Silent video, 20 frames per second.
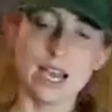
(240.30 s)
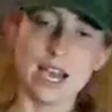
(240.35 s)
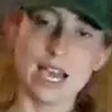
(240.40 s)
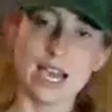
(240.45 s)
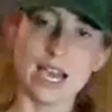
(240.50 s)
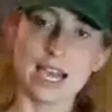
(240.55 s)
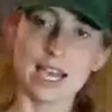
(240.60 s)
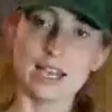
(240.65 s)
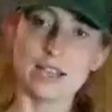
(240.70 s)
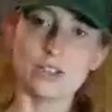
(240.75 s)

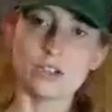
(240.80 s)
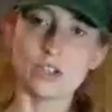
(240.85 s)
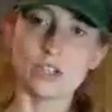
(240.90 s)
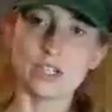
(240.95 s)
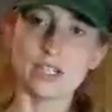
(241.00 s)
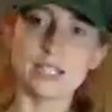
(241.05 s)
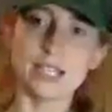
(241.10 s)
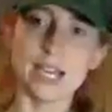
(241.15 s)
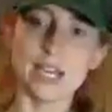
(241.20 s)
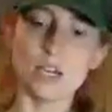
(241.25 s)
and you're
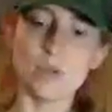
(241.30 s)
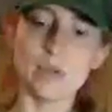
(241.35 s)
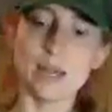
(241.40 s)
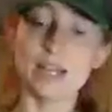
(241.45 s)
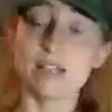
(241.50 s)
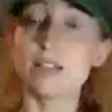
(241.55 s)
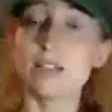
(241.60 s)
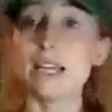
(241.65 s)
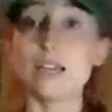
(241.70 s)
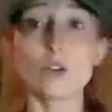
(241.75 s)
going to take your
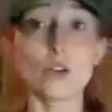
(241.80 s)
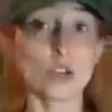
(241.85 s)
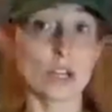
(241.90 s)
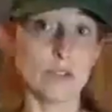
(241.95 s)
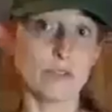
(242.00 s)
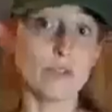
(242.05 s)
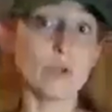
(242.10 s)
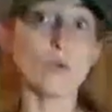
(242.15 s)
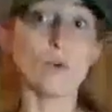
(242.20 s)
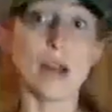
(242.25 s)
mandolin, or
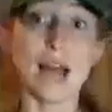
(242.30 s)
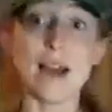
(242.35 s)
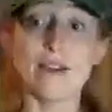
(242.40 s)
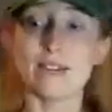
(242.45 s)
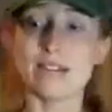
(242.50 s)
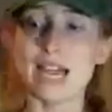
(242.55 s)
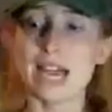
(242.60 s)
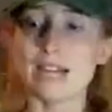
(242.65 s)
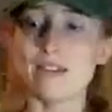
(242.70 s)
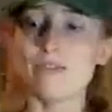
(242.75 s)
if you have
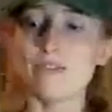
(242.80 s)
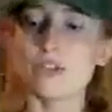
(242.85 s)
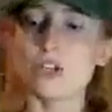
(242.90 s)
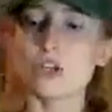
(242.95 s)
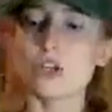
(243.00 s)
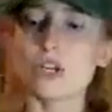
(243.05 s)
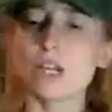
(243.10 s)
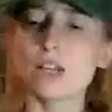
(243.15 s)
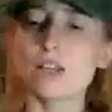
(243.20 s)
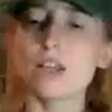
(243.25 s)
a knife, and
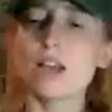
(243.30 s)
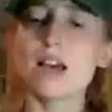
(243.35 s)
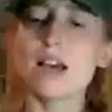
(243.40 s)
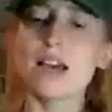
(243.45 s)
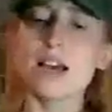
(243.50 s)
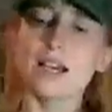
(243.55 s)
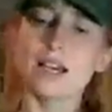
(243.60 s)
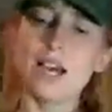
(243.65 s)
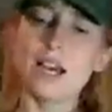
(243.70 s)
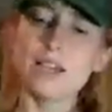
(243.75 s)
you're going to
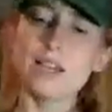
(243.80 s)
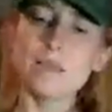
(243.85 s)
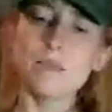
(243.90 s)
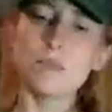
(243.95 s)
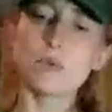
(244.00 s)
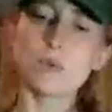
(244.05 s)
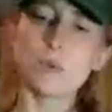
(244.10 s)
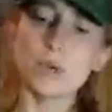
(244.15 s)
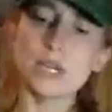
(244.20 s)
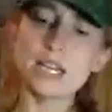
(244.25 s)
cut
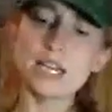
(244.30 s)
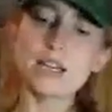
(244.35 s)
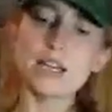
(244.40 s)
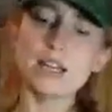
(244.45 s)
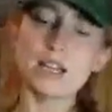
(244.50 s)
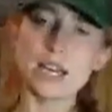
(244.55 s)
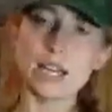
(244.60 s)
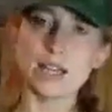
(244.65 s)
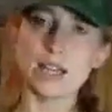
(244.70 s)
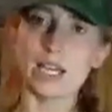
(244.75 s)
them pretty
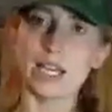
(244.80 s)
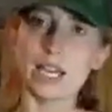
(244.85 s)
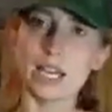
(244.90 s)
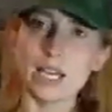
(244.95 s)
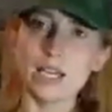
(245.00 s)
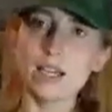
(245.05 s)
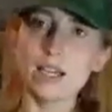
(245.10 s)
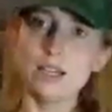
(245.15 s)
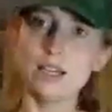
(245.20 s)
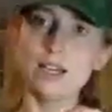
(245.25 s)

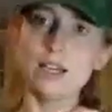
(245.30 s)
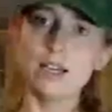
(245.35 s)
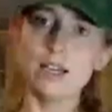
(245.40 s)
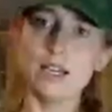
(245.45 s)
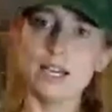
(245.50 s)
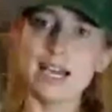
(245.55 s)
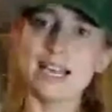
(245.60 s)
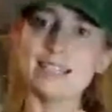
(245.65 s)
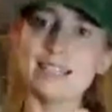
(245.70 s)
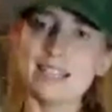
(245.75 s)
thinly,
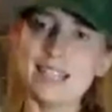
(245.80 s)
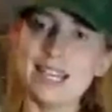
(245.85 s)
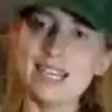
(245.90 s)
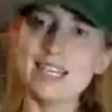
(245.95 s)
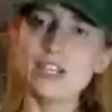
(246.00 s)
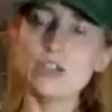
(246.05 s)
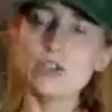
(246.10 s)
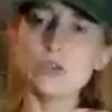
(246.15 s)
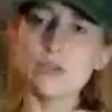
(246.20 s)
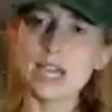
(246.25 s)
as thin
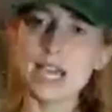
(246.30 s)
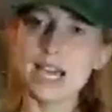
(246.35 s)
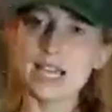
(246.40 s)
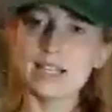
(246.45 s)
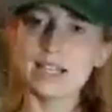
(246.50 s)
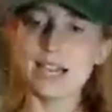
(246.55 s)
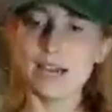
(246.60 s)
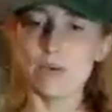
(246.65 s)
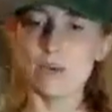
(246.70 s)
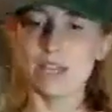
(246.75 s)
as you
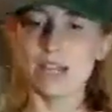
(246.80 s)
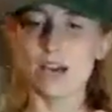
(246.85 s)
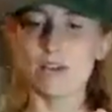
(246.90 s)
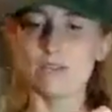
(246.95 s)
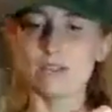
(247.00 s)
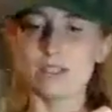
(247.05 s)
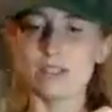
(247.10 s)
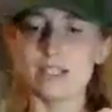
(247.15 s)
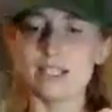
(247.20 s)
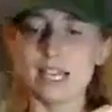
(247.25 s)
can get
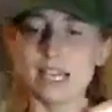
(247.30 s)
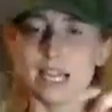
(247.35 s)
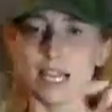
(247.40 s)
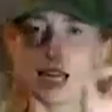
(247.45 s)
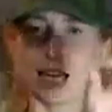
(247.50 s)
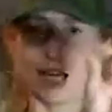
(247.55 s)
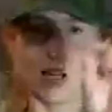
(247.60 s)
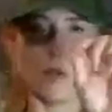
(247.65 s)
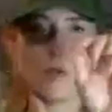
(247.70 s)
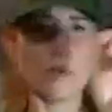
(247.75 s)
without
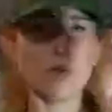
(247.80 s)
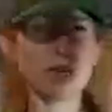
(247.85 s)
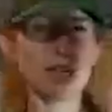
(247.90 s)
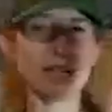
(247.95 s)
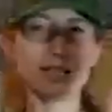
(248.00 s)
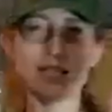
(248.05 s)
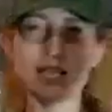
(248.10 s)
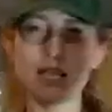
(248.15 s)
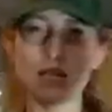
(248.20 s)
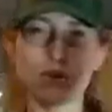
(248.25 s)
seeing. You don't want
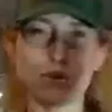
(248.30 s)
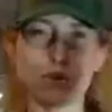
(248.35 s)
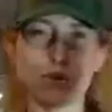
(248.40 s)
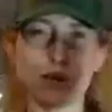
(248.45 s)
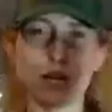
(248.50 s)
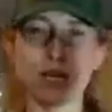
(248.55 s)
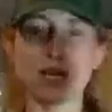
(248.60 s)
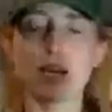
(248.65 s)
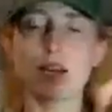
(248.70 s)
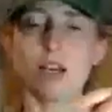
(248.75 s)
to see through
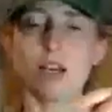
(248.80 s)
it.